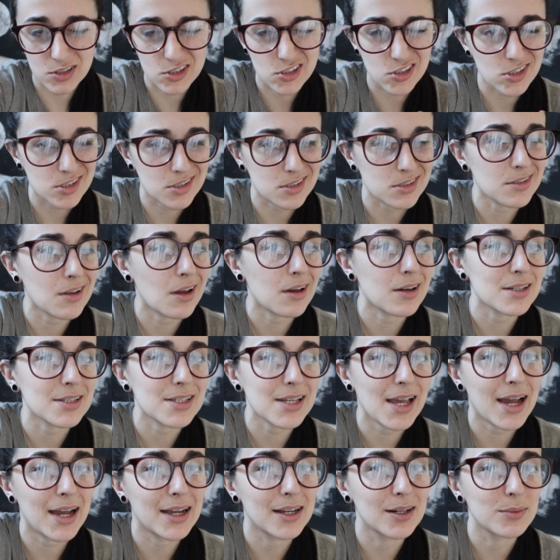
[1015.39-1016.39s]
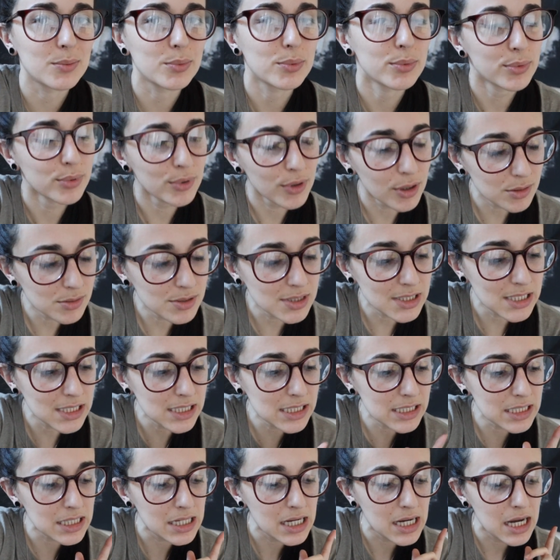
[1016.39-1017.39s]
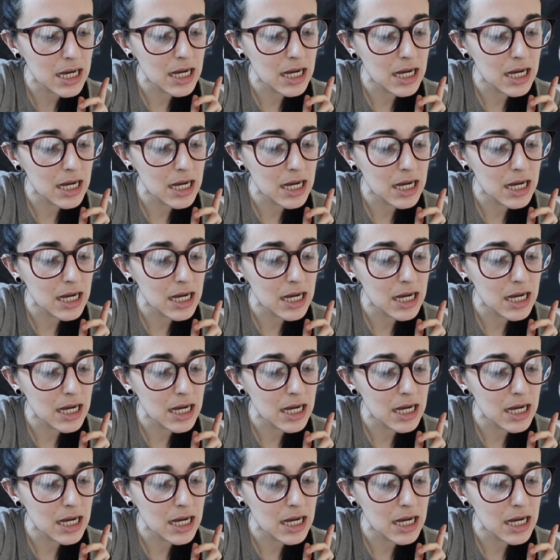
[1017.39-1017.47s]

It's just not as high in protein.